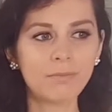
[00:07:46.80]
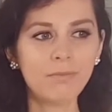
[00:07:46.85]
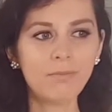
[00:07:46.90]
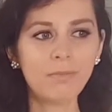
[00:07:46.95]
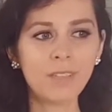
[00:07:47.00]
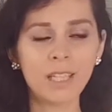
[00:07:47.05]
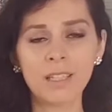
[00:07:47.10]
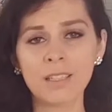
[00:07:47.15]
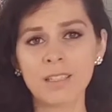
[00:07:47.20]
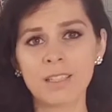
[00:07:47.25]

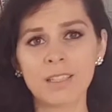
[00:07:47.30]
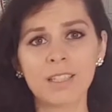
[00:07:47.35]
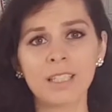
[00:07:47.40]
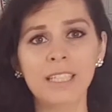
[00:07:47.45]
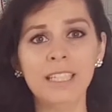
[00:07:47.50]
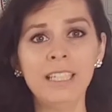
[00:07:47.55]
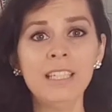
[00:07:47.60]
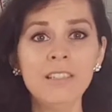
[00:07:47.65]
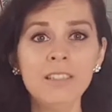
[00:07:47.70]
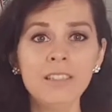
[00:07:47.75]
this is the
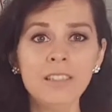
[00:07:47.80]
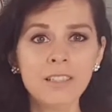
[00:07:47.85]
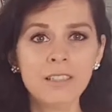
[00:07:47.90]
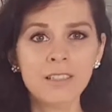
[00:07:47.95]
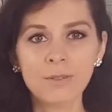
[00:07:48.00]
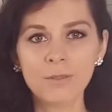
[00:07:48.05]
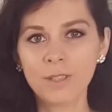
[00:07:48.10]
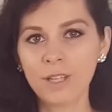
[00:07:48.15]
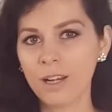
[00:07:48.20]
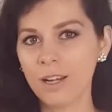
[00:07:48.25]
easiest
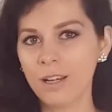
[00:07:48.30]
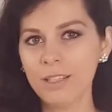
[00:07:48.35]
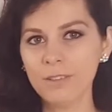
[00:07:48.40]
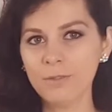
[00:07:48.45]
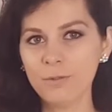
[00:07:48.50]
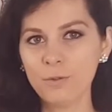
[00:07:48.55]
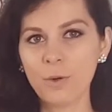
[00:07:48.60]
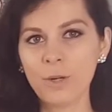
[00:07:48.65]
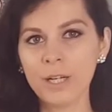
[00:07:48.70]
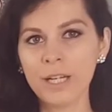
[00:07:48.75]
kind of
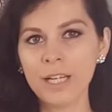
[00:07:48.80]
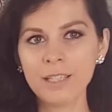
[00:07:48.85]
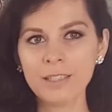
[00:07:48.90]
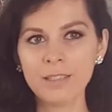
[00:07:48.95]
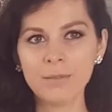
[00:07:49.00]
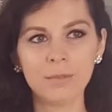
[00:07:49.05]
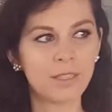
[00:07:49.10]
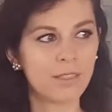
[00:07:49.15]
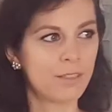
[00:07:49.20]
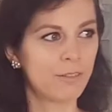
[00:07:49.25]

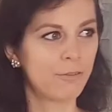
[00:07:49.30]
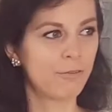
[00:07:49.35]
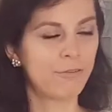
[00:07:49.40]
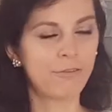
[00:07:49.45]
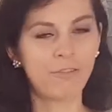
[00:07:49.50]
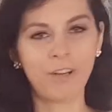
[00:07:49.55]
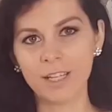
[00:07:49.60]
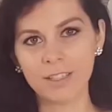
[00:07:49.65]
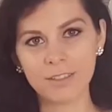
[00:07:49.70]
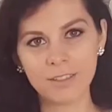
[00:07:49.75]
orgasm. It's the
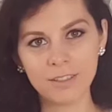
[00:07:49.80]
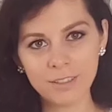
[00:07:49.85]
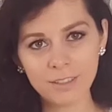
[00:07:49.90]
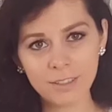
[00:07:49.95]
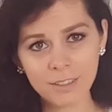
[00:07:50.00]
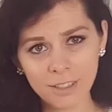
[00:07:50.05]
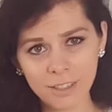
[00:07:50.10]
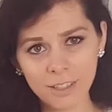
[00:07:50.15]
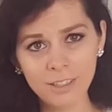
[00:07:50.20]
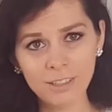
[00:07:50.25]
fastest
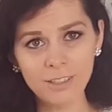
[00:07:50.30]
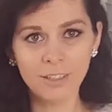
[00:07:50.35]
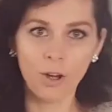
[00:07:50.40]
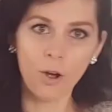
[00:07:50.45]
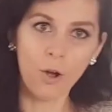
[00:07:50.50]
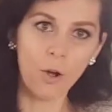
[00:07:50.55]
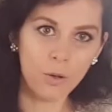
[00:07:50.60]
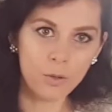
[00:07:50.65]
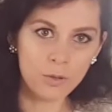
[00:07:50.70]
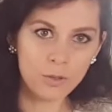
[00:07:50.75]
kind
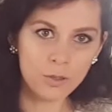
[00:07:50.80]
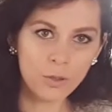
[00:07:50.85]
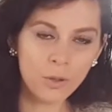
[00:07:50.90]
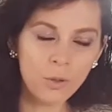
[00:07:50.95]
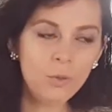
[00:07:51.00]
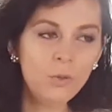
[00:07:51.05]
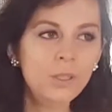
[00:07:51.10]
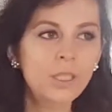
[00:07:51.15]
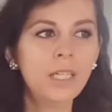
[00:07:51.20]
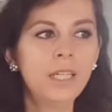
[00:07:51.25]

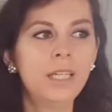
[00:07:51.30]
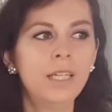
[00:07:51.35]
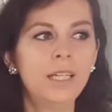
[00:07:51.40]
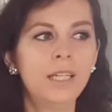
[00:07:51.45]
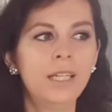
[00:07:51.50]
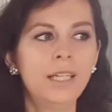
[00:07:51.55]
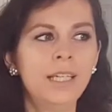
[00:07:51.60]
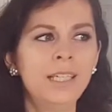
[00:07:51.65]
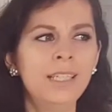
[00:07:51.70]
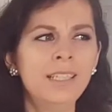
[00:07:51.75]
also,
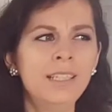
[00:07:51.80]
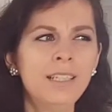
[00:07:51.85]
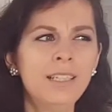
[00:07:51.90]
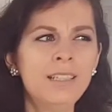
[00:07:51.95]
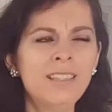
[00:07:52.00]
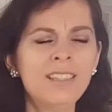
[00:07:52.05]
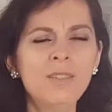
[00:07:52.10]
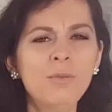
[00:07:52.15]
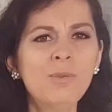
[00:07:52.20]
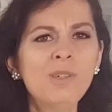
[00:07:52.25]
and
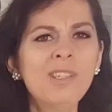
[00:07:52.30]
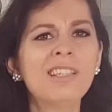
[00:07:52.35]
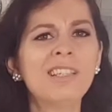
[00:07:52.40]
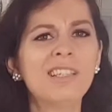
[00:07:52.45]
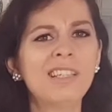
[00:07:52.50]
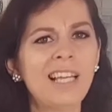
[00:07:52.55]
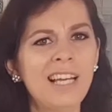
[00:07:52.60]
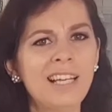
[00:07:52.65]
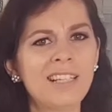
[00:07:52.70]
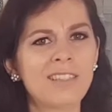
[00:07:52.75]
it's the one that
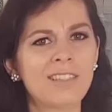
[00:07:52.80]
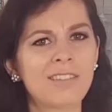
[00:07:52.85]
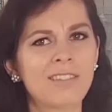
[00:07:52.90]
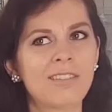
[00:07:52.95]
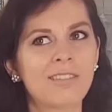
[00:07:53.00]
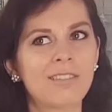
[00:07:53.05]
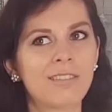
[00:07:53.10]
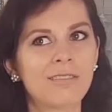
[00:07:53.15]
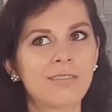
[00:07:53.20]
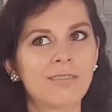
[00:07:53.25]

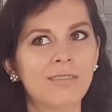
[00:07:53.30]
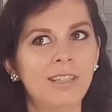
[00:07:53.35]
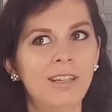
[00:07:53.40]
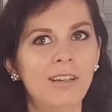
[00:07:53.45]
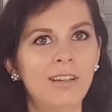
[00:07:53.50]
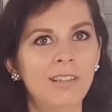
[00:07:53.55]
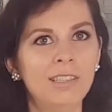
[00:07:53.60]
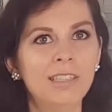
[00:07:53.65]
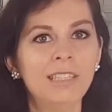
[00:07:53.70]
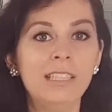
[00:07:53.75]
lasts
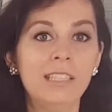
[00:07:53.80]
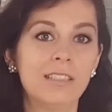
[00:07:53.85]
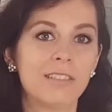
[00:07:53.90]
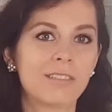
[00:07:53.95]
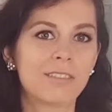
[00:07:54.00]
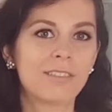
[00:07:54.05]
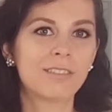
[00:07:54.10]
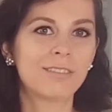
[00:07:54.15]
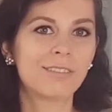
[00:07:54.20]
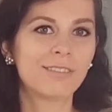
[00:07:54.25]

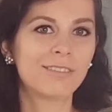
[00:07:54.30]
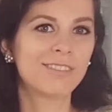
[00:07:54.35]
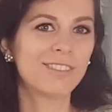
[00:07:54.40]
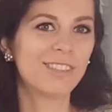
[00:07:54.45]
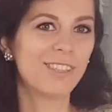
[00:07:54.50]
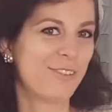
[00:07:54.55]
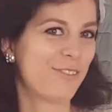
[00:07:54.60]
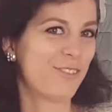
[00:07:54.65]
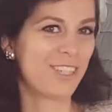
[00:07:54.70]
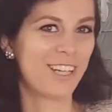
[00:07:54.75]
least
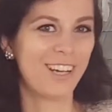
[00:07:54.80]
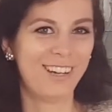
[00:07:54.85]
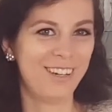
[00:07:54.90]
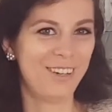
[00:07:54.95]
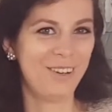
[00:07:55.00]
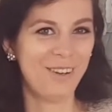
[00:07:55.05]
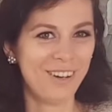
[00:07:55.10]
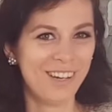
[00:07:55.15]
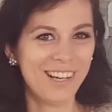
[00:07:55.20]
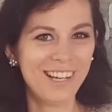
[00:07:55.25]
of time
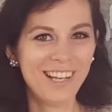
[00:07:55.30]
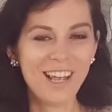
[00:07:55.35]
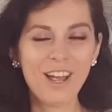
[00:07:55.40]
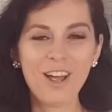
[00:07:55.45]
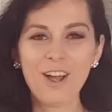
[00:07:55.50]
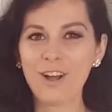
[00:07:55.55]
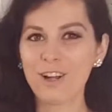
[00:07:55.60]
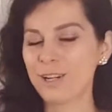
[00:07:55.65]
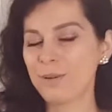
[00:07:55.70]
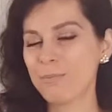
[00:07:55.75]

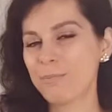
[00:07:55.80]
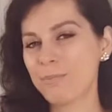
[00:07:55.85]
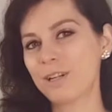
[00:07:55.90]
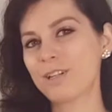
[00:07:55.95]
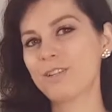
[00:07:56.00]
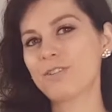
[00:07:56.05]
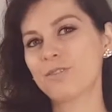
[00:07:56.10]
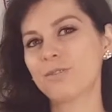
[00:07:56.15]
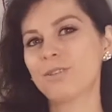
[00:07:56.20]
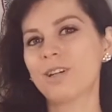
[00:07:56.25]

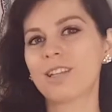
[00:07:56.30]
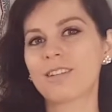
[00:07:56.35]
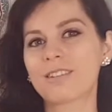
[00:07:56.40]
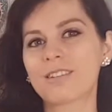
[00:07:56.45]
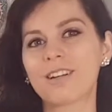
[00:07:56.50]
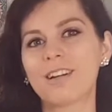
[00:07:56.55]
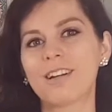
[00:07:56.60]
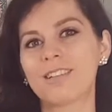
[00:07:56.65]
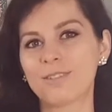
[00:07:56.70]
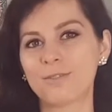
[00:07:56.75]
compared to other
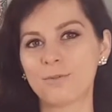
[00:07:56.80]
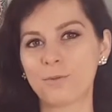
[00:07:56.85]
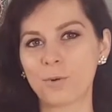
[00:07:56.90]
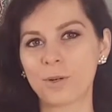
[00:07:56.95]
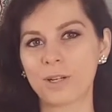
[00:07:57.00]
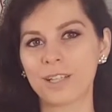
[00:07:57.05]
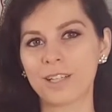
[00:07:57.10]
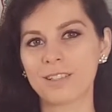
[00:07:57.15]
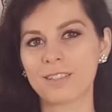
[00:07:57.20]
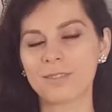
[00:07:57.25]
kinds of
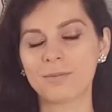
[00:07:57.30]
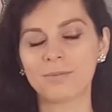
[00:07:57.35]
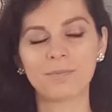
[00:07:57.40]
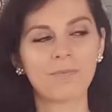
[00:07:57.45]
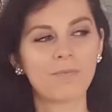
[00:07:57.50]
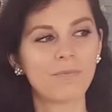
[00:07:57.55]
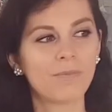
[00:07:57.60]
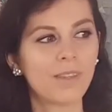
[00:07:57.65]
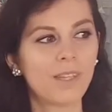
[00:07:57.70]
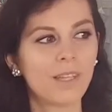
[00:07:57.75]
orgasm.
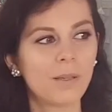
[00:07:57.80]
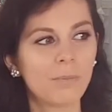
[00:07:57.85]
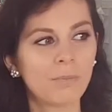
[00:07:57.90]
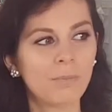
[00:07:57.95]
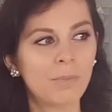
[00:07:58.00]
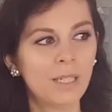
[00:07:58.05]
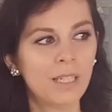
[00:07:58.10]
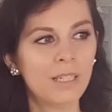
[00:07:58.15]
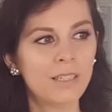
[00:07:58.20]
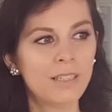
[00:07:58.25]

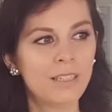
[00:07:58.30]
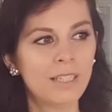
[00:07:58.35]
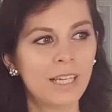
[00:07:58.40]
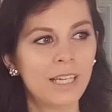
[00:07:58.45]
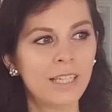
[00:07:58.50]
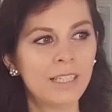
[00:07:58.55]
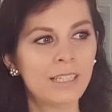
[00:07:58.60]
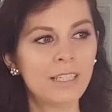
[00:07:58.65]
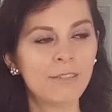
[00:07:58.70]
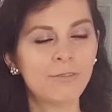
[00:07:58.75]
But it
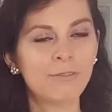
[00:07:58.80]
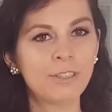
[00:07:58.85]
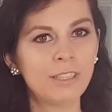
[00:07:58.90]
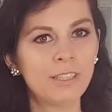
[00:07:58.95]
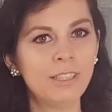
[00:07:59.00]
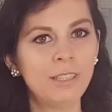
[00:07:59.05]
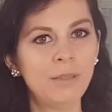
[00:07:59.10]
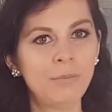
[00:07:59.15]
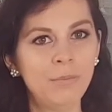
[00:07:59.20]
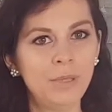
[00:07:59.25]
can
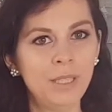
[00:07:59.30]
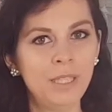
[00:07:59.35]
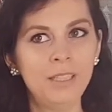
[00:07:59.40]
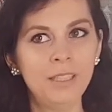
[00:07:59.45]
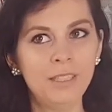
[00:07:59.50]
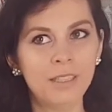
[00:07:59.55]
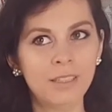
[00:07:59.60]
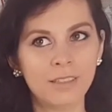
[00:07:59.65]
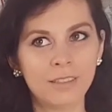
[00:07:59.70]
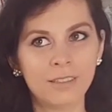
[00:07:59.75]
definitely
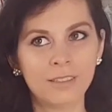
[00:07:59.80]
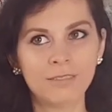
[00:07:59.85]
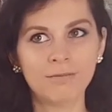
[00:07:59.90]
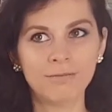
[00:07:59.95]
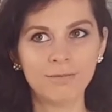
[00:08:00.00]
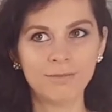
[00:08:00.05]
be an